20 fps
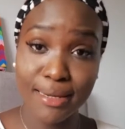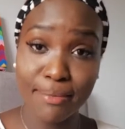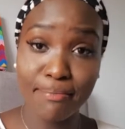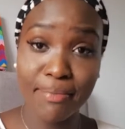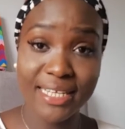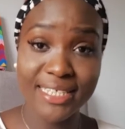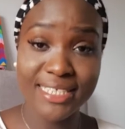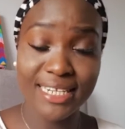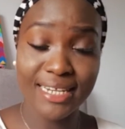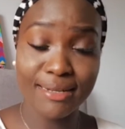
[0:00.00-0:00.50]

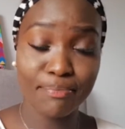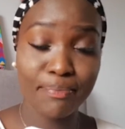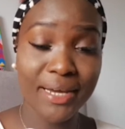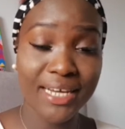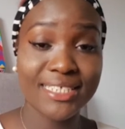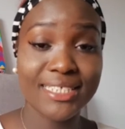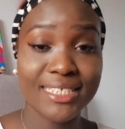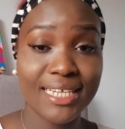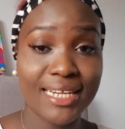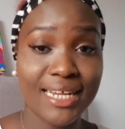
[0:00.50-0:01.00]
the same
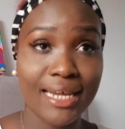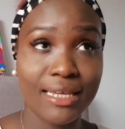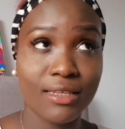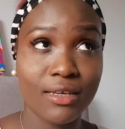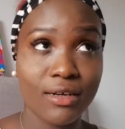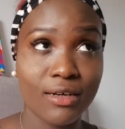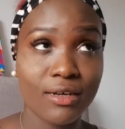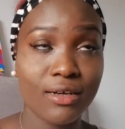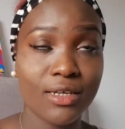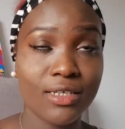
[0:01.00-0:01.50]

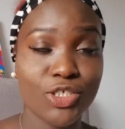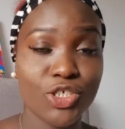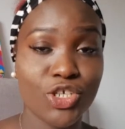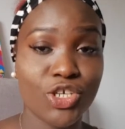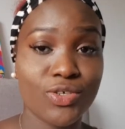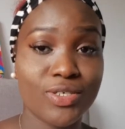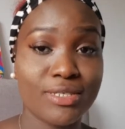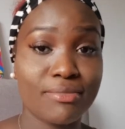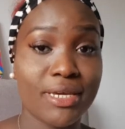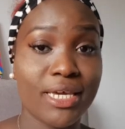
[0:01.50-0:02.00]
panty liner,
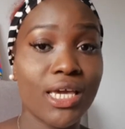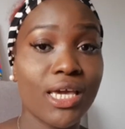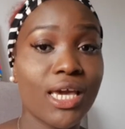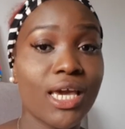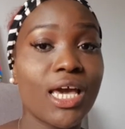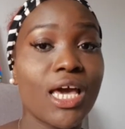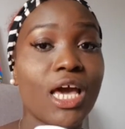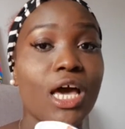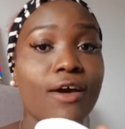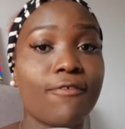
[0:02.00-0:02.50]
excuse
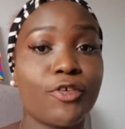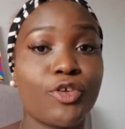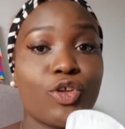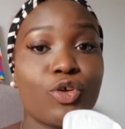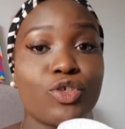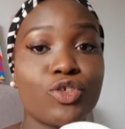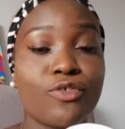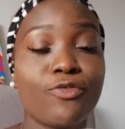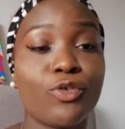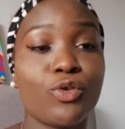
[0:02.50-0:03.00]
me,
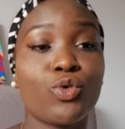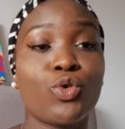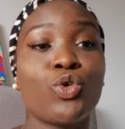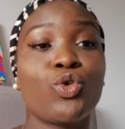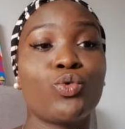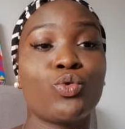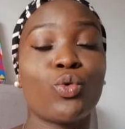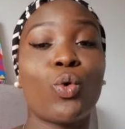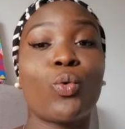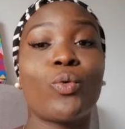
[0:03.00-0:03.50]
for those
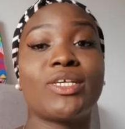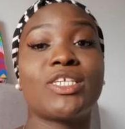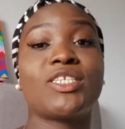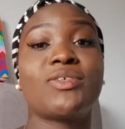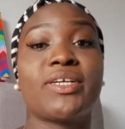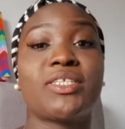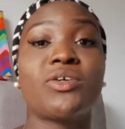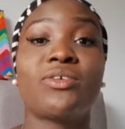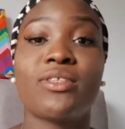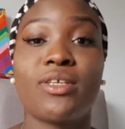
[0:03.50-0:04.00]
of you who
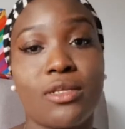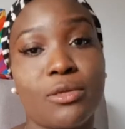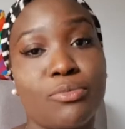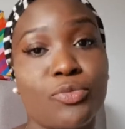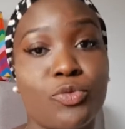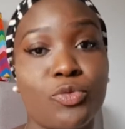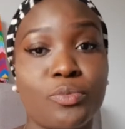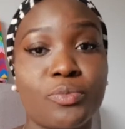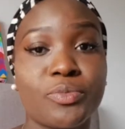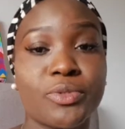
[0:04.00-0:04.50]
always sweat
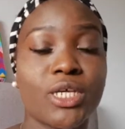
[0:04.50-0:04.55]
under the